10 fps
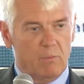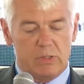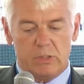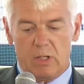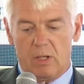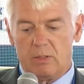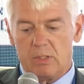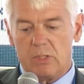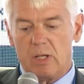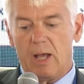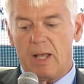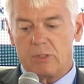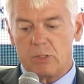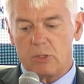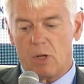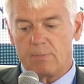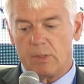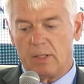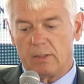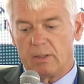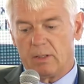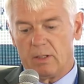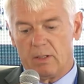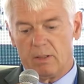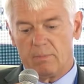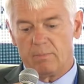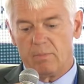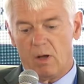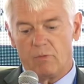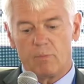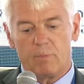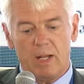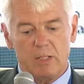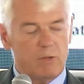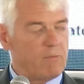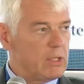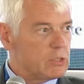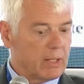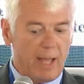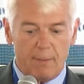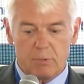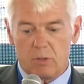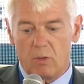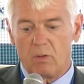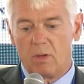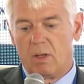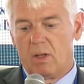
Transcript: which this year has the subject of the place of venture capital